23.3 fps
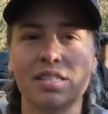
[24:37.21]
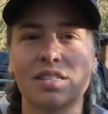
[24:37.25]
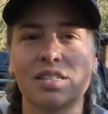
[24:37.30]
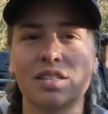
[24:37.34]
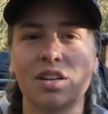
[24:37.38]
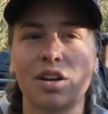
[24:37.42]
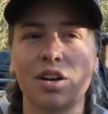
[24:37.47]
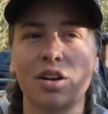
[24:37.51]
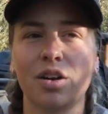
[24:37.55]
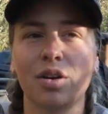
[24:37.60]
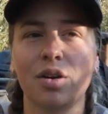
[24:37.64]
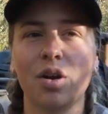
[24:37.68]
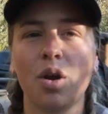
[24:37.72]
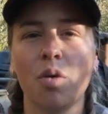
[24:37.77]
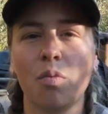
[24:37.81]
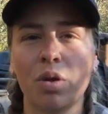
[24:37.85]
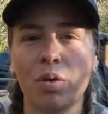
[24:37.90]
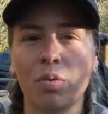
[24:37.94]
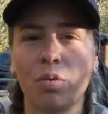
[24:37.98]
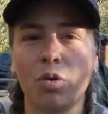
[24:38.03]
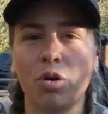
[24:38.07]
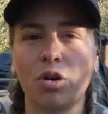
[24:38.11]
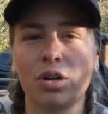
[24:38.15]
So
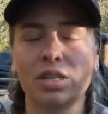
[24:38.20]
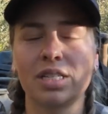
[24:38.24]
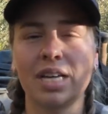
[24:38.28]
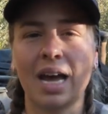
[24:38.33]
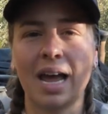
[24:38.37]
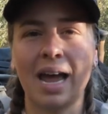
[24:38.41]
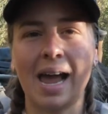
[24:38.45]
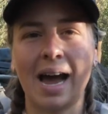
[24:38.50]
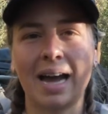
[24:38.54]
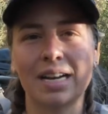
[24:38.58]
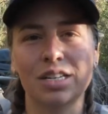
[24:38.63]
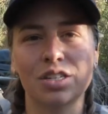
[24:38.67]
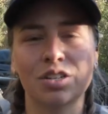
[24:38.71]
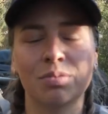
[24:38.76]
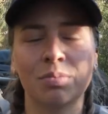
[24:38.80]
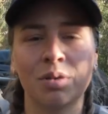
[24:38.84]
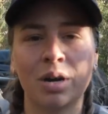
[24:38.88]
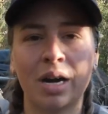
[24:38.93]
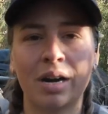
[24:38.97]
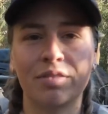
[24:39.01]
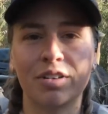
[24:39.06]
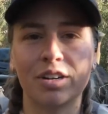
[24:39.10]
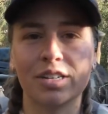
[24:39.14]
we walked out to
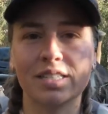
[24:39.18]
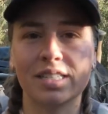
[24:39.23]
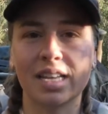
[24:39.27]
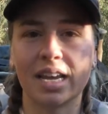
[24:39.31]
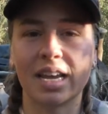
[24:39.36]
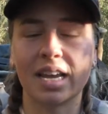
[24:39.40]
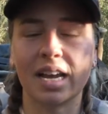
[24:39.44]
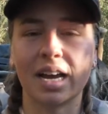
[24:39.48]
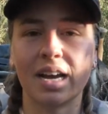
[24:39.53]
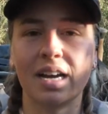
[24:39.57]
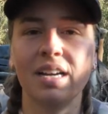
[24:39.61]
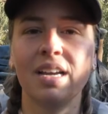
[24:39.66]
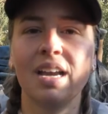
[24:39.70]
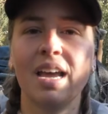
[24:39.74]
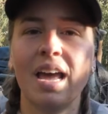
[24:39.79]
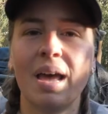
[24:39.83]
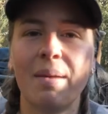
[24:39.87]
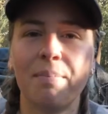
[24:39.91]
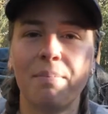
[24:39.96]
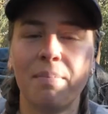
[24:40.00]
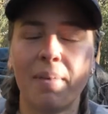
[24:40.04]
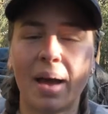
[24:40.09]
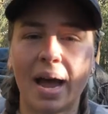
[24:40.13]
Mt Rosea,
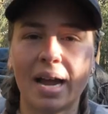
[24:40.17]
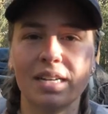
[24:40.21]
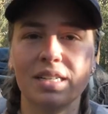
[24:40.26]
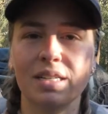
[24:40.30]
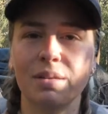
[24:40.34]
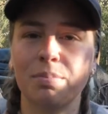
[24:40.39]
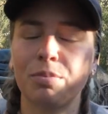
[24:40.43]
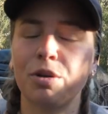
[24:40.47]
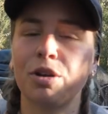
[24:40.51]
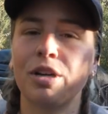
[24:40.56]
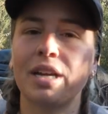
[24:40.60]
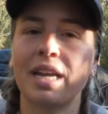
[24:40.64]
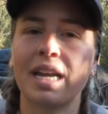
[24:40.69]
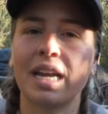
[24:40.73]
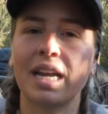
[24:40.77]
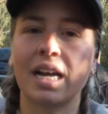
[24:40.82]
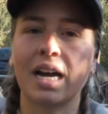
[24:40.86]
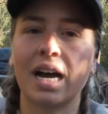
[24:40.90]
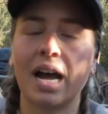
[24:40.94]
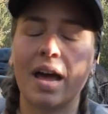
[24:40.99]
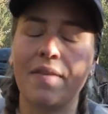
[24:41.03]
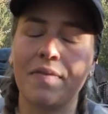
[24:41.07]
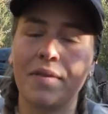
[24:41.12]
back to
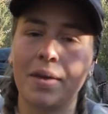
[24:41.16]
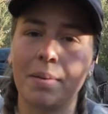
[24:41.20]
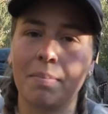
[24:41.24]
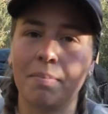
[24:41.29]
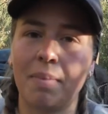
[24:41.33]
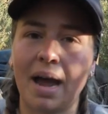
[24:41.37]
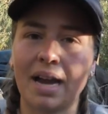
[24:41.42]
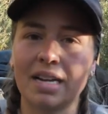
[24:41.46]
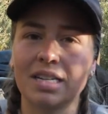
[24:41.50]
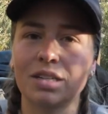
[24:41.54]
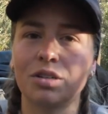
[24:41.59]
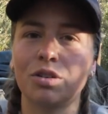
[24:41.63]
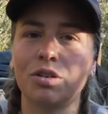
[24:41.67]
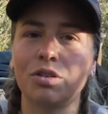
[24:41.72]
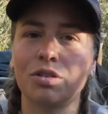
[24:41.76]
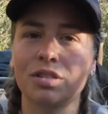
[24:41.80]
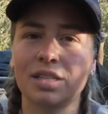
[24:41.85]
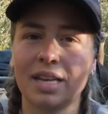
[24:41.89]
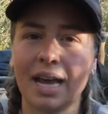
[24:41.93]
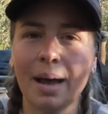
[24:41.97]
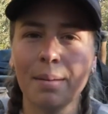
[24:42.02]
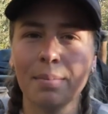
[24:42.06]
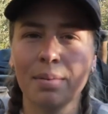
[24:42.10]
Bugiga, and then back to Halls
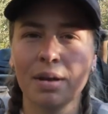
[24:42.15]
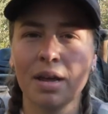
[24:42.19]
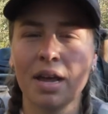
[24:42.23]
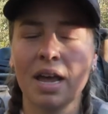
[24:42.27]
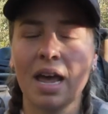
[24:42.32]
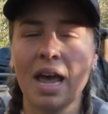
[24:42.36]
Gap.